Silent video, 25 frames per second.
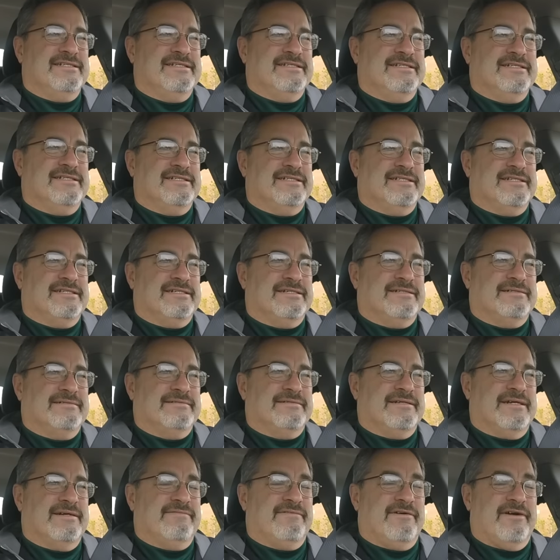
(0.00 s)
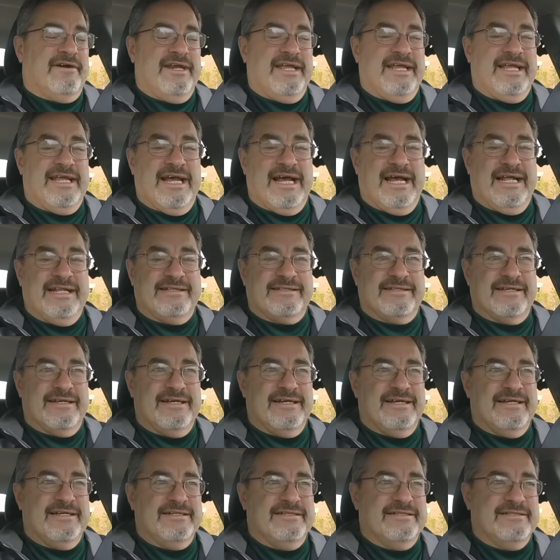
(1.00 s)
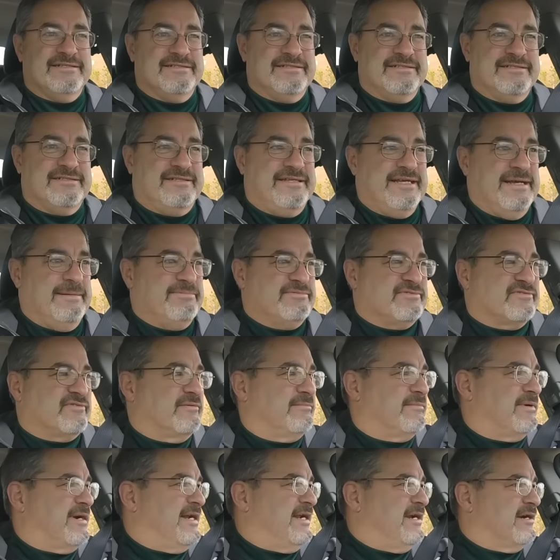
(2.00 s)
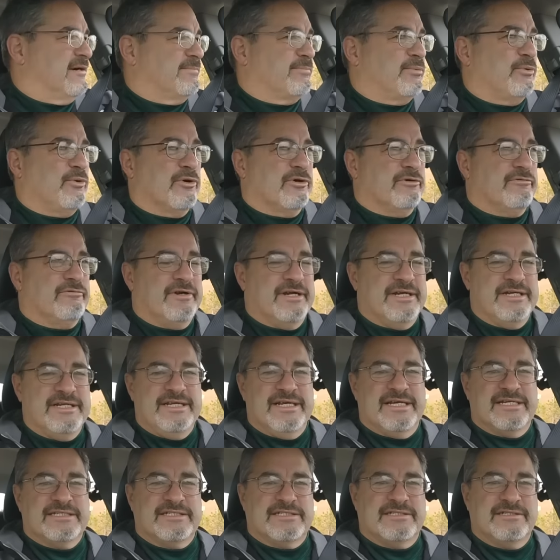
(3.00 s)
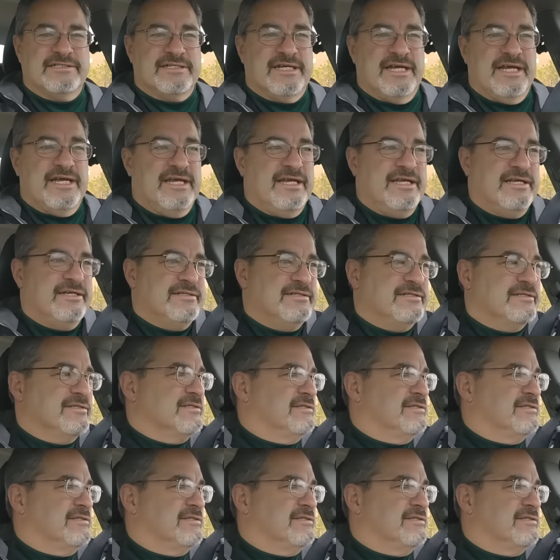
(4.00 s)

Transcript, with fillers: And uh, I've already got uh, tips from my airport run yesterday.